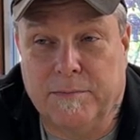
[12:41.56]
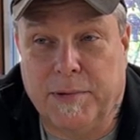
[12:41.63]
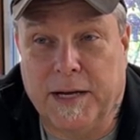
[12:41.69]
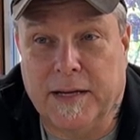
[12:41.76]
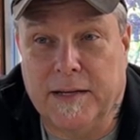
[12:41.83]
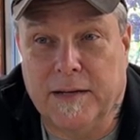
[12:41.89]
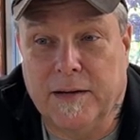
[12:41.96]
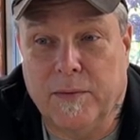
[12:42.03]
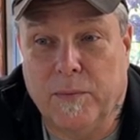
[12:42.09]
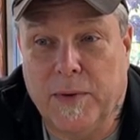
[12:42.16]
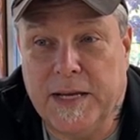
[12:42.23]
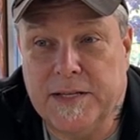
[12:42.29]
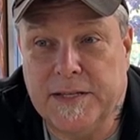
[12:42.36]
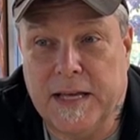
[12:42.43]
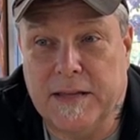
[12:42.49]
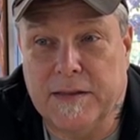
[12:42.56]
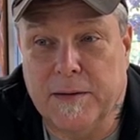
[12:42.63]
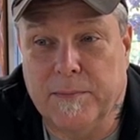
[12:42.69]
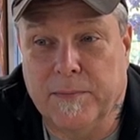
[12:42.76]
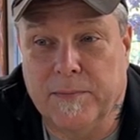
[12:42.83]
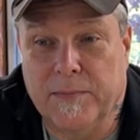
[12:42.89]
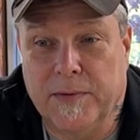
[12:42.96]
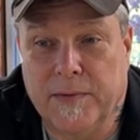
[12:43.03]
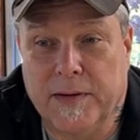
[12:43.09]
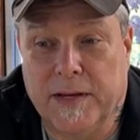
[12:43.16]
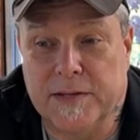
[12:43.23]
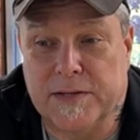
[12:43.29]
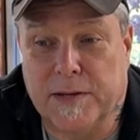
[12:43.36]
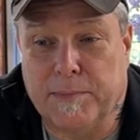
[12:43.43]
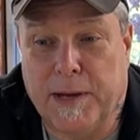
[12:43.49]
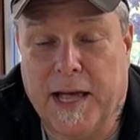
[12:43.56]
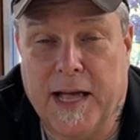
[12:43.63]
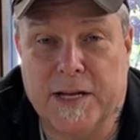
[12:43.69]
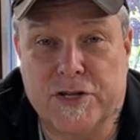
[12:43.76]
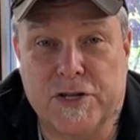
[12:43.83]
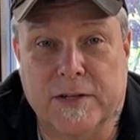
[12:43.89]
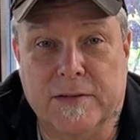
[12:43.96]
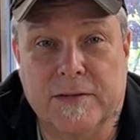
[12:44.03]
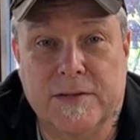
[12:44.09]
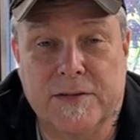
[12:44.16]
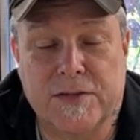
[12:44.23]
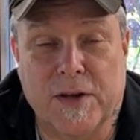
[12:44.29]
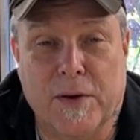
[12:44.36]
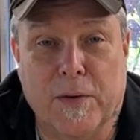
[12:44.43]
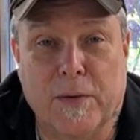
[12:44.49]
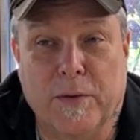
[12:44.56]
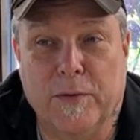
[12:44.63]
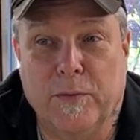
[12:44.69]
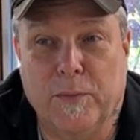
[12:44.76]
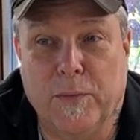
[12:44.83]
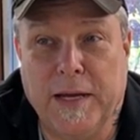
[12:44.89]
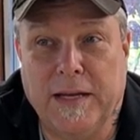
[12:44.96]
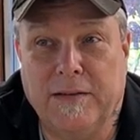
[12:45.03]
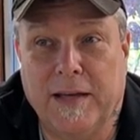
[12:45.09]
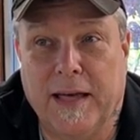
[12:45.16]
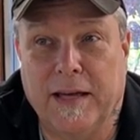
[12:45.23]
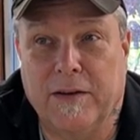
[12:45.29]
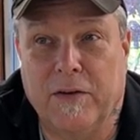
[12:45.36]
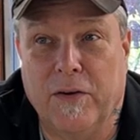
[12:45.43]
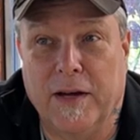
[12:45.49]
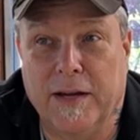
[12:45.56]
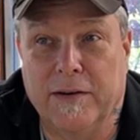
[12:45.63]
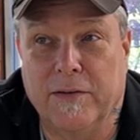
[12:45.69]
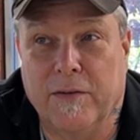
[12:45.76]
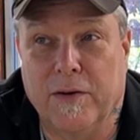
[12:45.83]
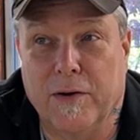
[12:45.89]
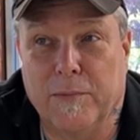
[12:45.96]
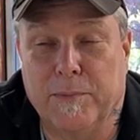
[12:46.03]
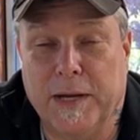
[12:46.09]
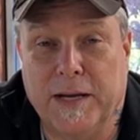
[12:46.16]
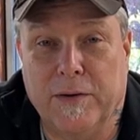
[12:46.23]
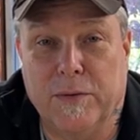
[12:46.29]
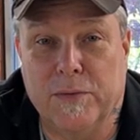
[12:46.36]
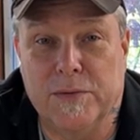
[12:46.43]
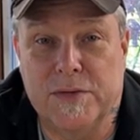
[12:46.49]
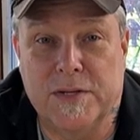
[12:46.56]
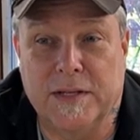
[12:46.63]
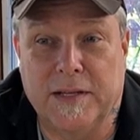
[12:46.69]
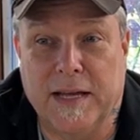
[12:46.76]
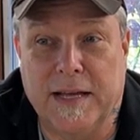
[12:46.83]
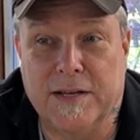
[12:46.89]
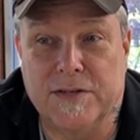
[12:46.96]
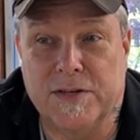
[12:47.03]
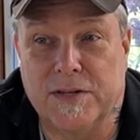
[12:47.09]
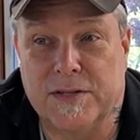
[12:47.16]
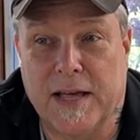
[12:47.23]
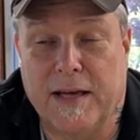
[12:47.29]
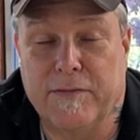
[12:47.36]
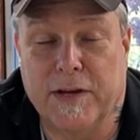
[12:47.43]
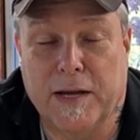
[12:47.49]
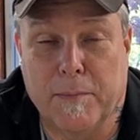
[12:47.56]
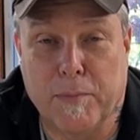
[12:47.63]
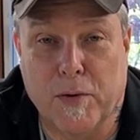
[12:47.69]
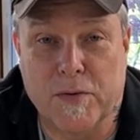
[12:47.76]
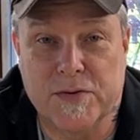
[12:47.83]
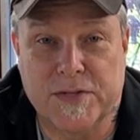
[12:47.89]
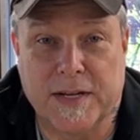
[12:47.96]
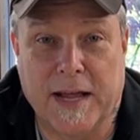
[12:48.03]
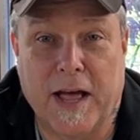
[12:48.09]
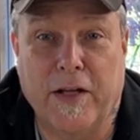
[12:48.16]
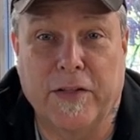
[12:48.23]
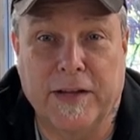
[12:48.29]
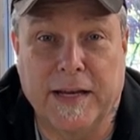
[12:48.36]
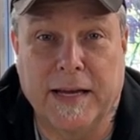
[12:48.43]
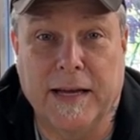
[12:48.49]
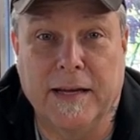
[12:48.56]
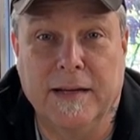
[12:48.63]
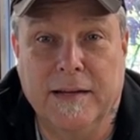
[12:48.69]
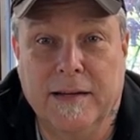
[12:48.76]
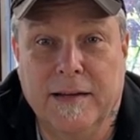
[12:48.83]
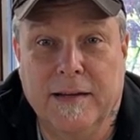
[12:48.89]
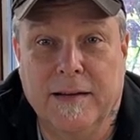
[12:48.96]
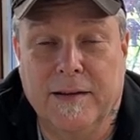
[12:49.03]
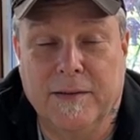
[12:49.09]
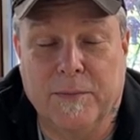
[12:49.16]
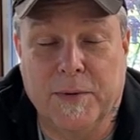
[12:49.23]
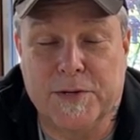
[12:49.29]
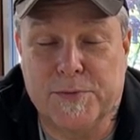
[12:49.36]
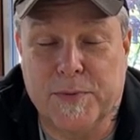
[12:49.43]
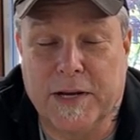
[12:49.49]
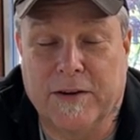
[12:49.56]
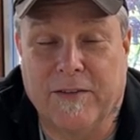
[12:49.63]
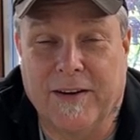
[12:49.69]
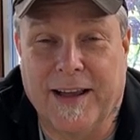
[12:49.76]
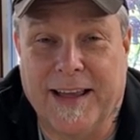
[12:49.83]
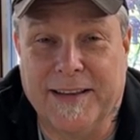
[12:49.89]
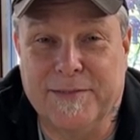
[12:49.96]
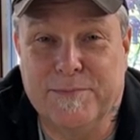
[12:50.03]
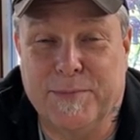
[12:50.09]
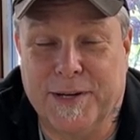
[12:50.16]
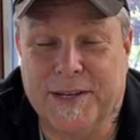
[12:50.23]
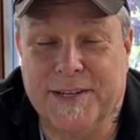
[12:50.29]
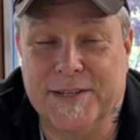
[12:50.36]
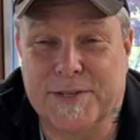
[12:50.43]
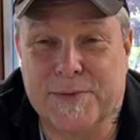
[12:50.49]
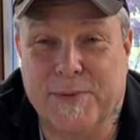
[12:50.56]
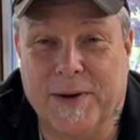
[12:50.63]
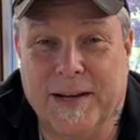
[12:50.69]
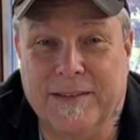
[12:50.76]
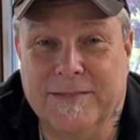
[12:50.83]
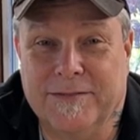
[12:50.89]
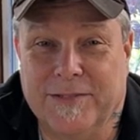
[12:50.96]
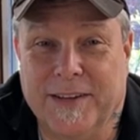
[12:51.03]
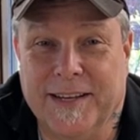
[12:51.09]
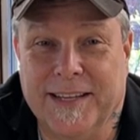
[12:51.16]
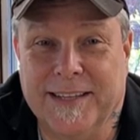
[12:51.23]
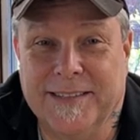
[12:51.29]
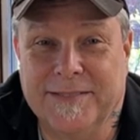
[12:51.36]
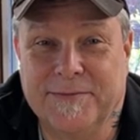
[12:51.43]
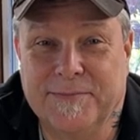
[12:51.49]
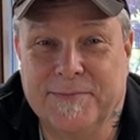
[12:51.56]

but we see them as a passion. So we take on our Beetles and Ghias as having a personality, which we create, but it is quite funny.